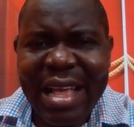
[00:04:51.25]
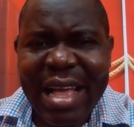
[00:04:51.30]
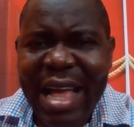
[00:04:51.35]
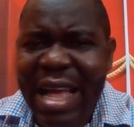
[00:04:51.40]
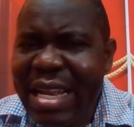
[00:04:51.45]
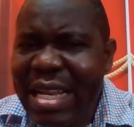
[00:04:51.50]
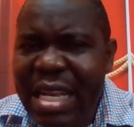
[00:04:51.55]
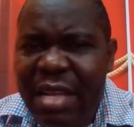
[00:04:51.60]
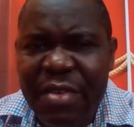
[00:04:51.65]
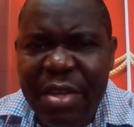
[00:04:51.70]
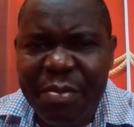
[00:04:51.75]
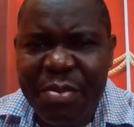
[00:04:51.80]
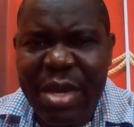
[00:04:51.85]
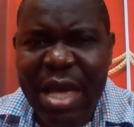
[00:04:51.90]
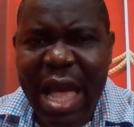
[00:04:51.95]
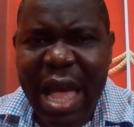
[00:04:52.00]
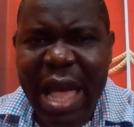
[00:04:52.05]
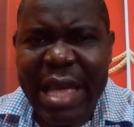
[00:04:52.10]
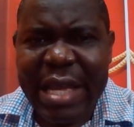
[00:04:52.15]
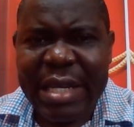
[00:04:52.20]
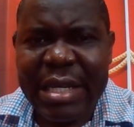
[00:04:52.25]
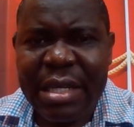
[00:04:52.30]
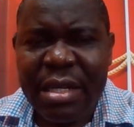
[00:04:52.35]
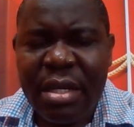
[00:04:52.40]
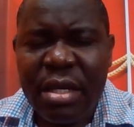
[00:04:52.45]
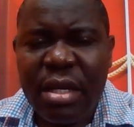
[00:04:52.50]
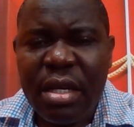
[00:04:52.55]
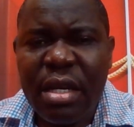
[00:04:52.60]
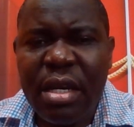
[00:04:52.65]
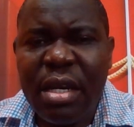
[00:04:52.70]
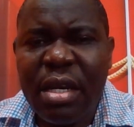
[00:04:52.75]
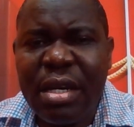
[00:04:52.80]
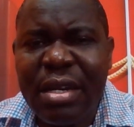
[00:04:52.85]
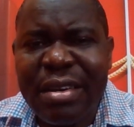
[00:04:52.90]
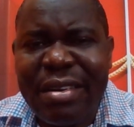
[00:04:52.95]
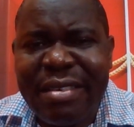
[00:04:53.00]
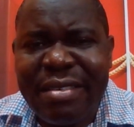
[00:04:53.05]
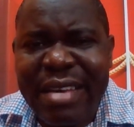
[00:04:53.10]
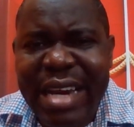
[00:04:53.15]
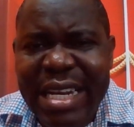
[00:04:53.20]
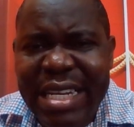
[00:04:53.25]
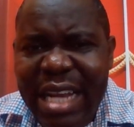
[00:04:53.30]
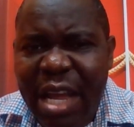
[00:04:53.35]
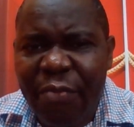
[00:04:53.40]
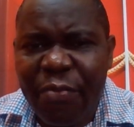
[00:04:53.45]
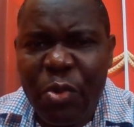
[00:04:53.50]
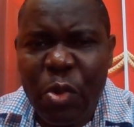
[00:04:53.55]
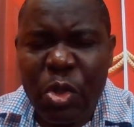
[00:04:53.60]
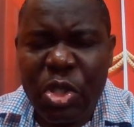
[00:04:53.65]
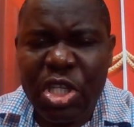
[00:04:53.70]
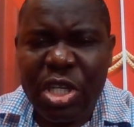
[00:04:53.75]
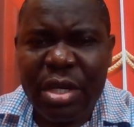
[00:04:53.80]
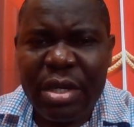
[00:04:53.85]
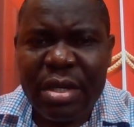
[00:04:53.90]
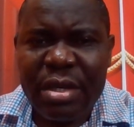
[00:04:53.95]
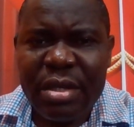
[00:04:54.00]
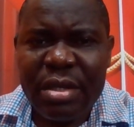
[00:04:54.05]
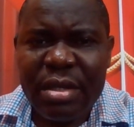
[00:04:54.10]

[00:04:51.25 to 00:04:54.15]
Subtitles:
and leaving behind a greater future